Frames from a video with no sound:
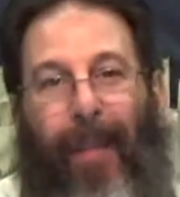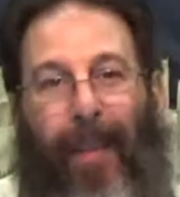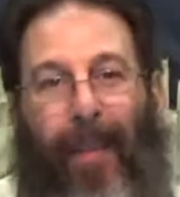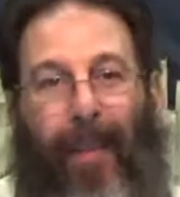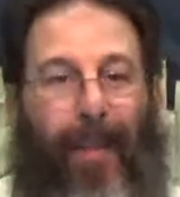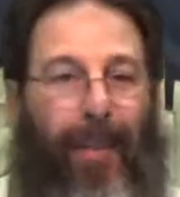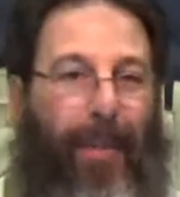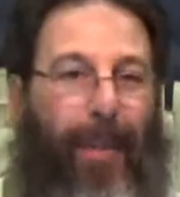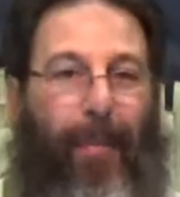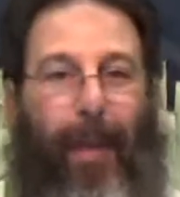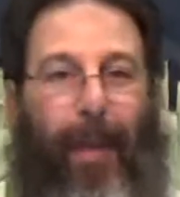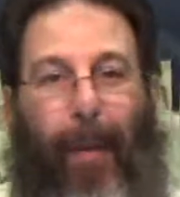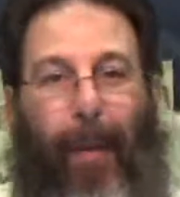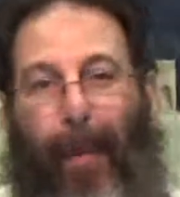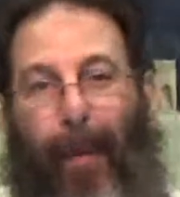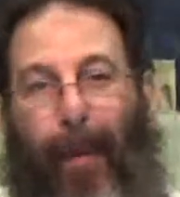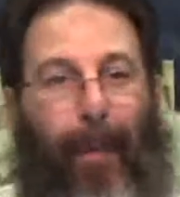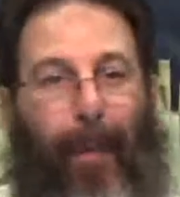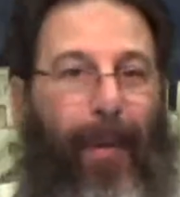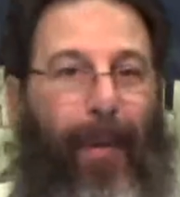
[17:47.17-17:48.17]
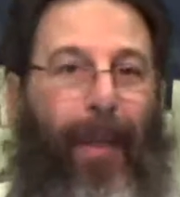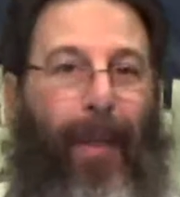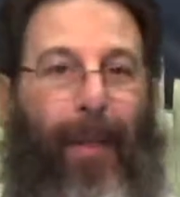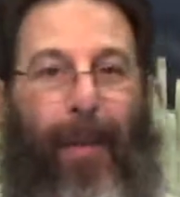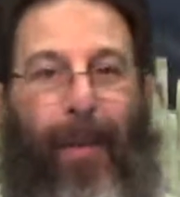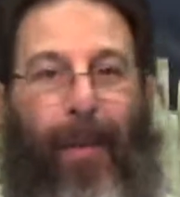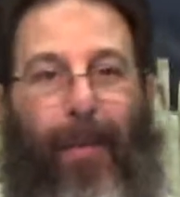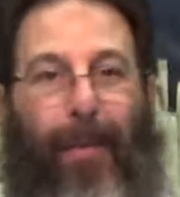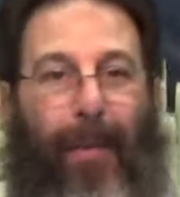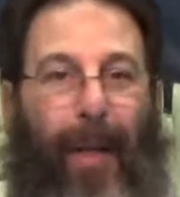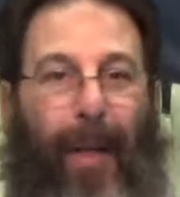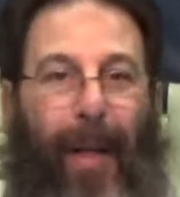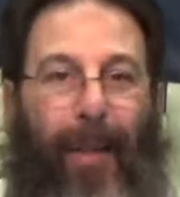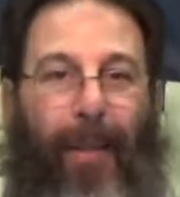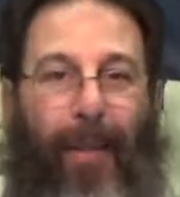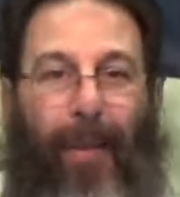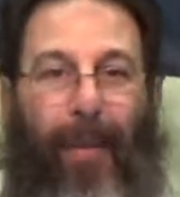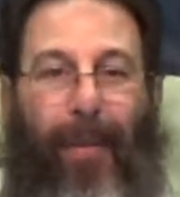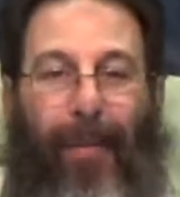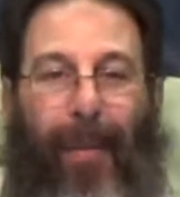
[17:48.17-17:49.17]
You know, there's so many people who've gone
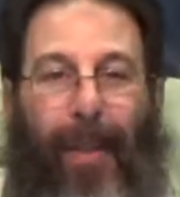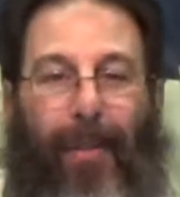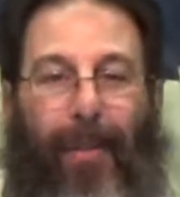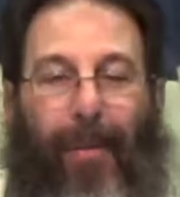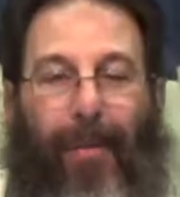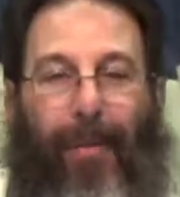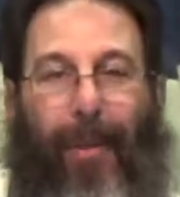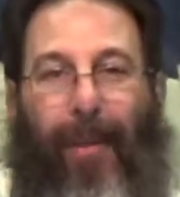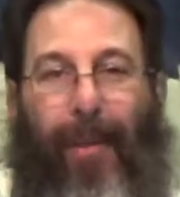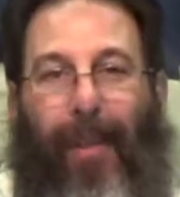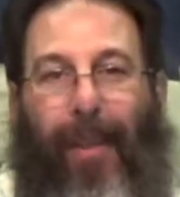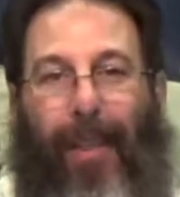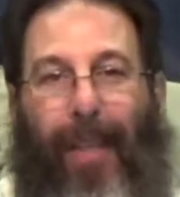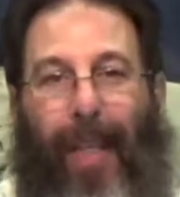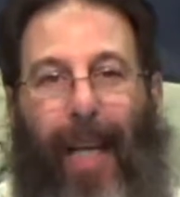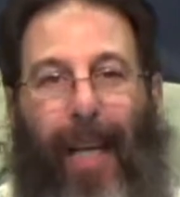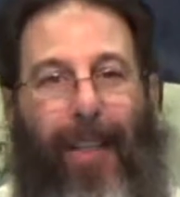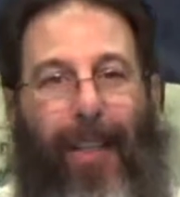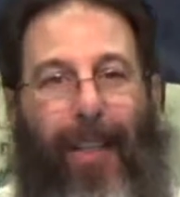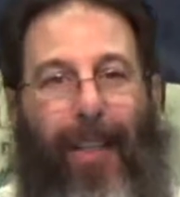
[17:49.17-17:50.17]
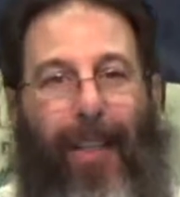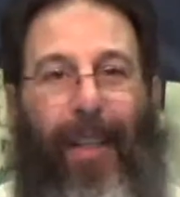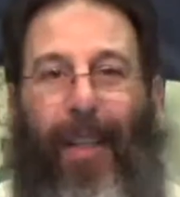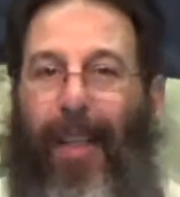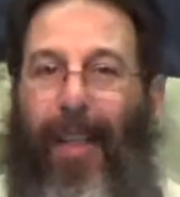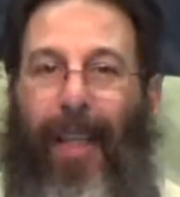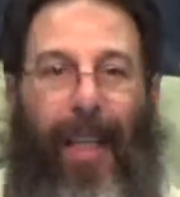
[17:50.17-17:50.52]
through in vitro fertilization.